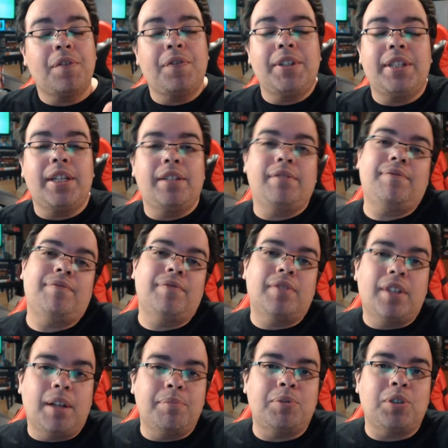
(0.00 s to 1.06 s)
If it didn't,
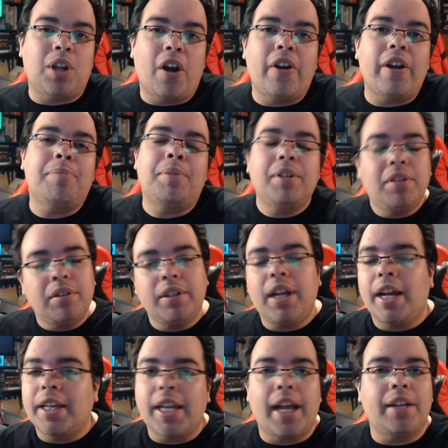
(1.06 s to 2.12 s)
I'm sorry, but
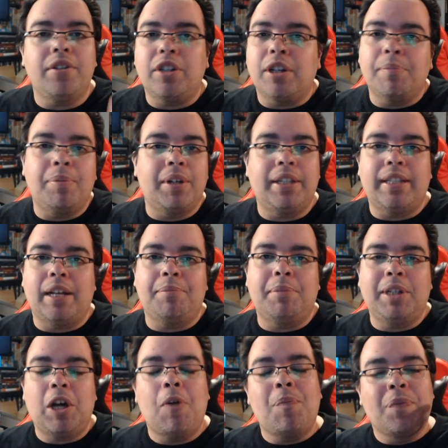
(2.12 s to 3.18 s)
again, you can put it down
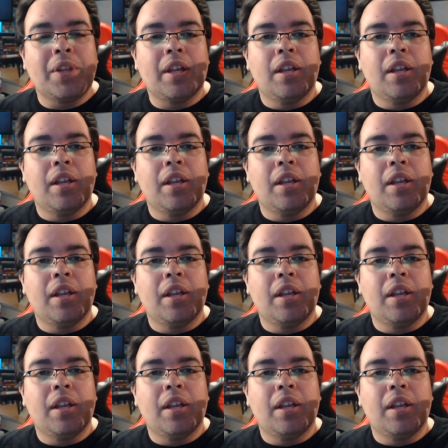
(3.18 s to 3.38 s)
below.